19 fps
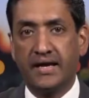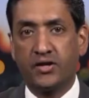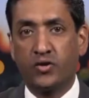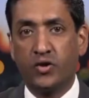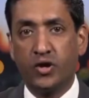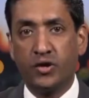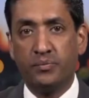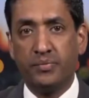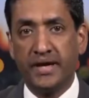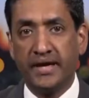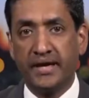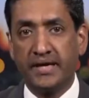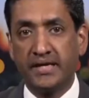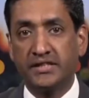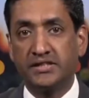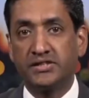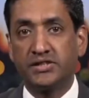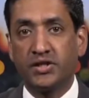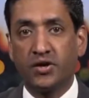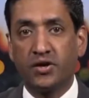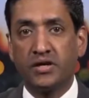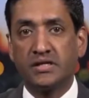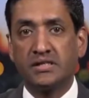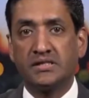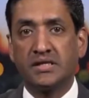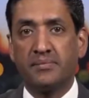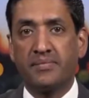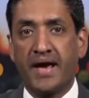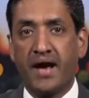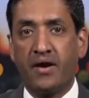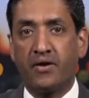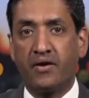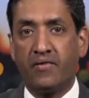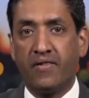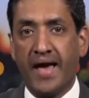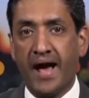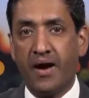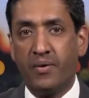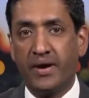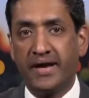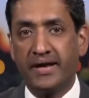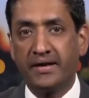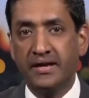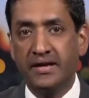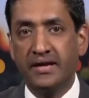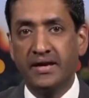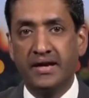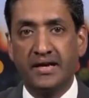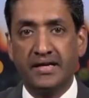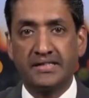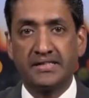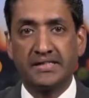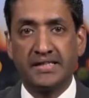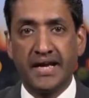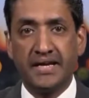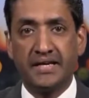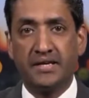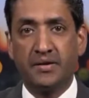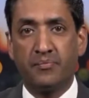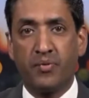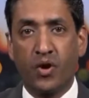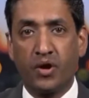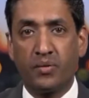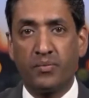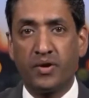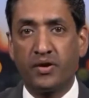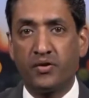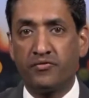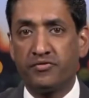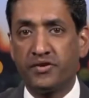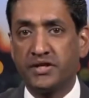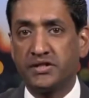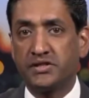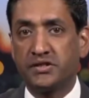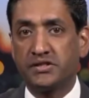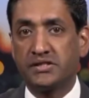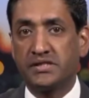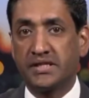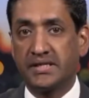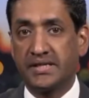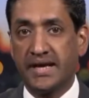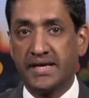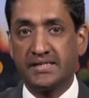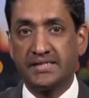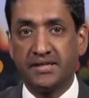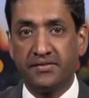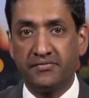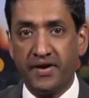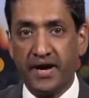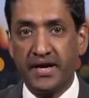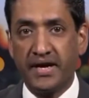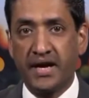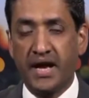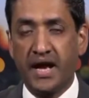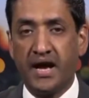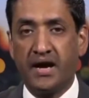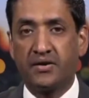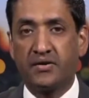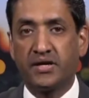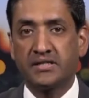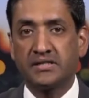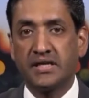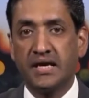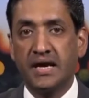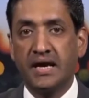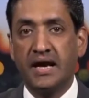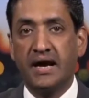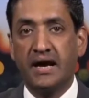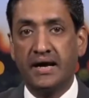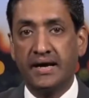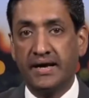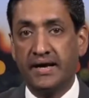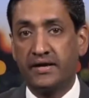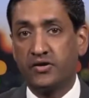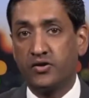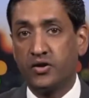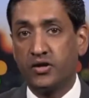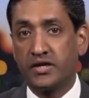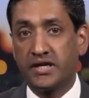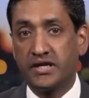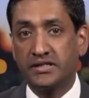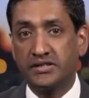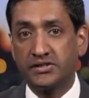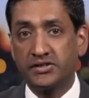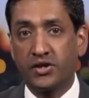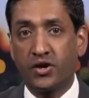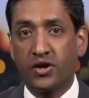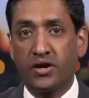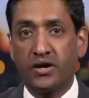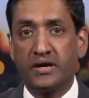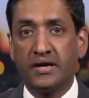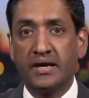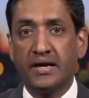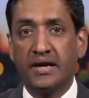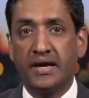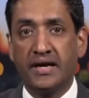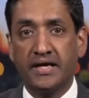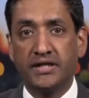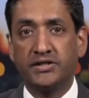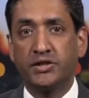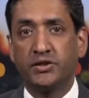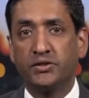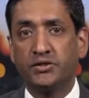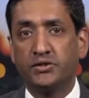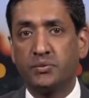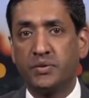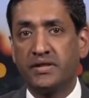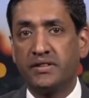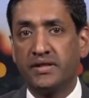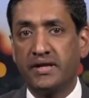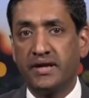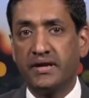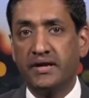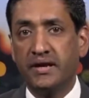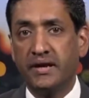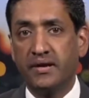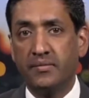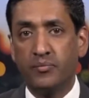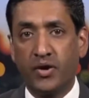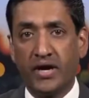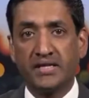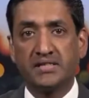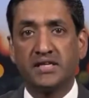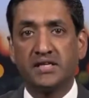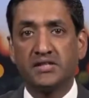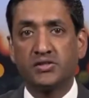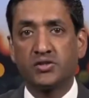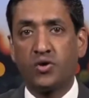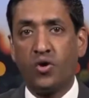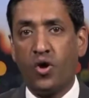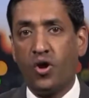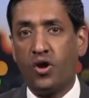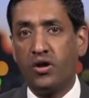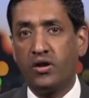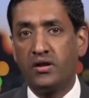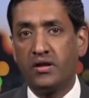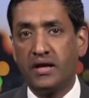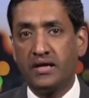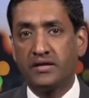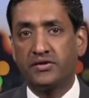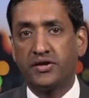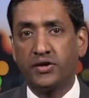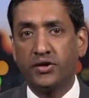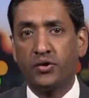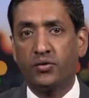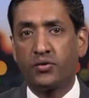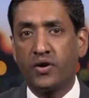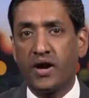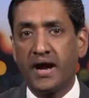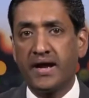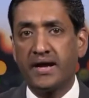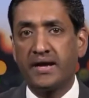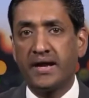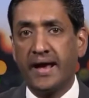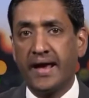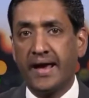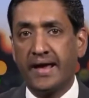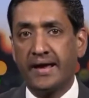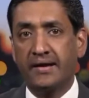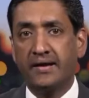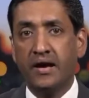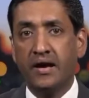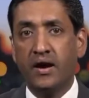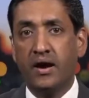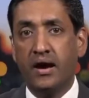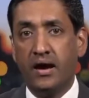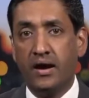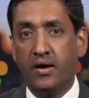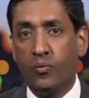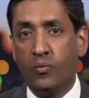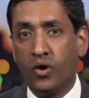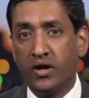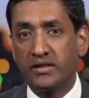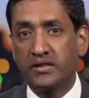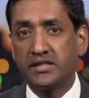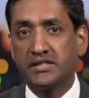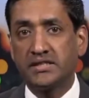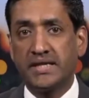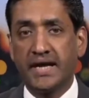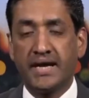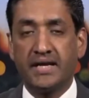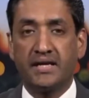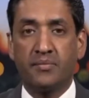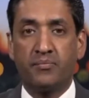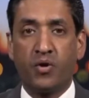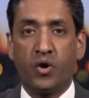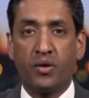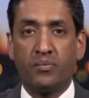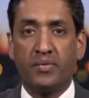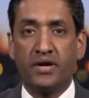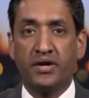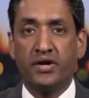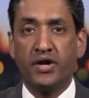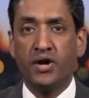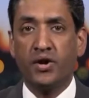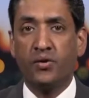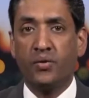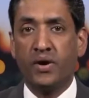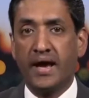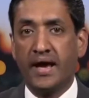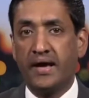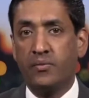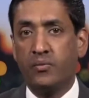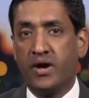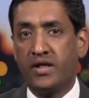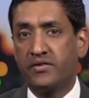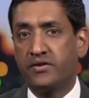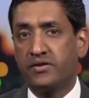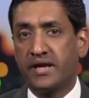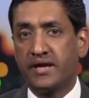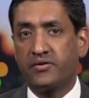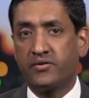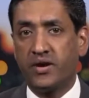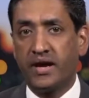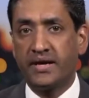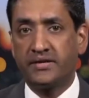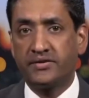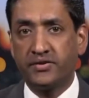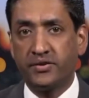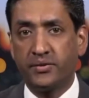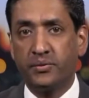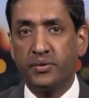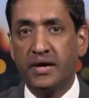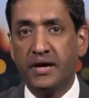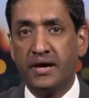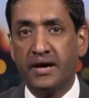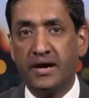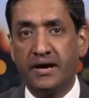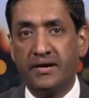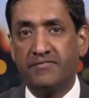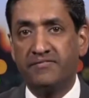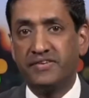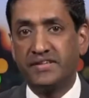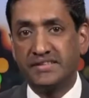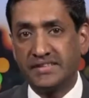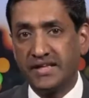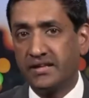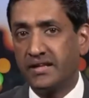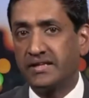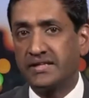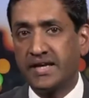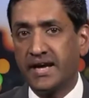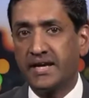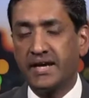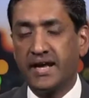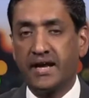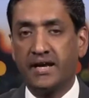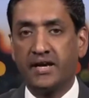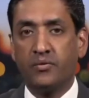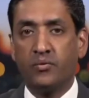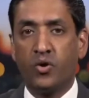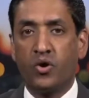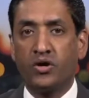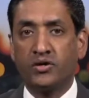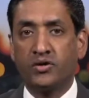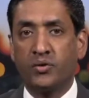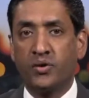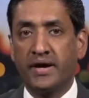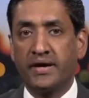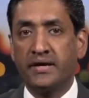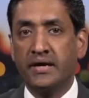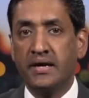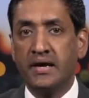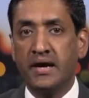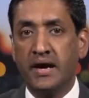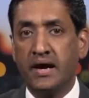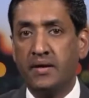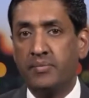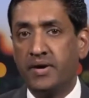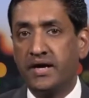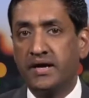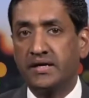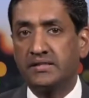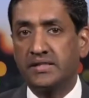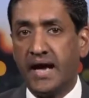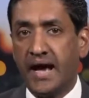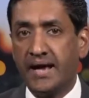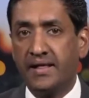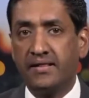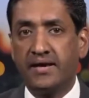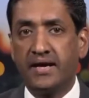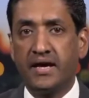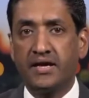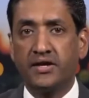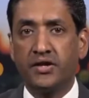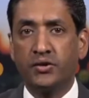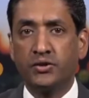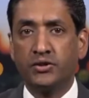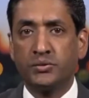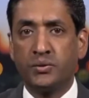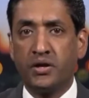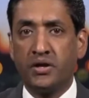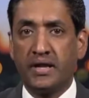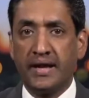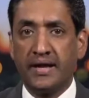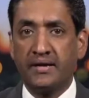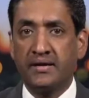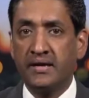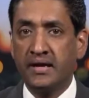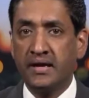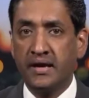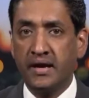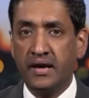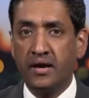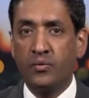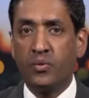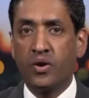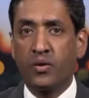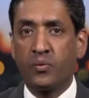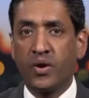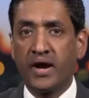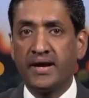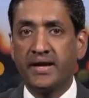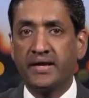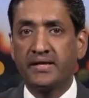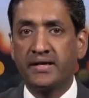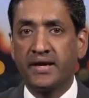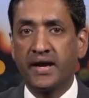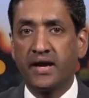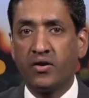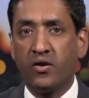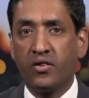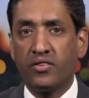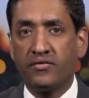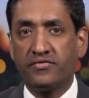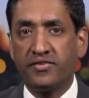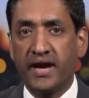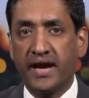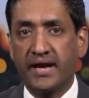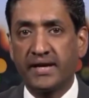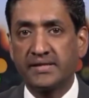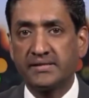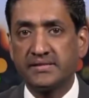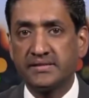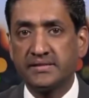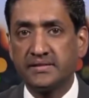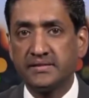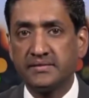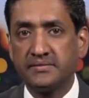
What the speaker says: It could be concerns about allowing State Department officials to testify to Congress. It could concern issues with the president's call to Ukraine and what the State Department knew and whether they tried to facilitate any wrongdoing. But it's highly unusual, and we're waiting to get all the facts.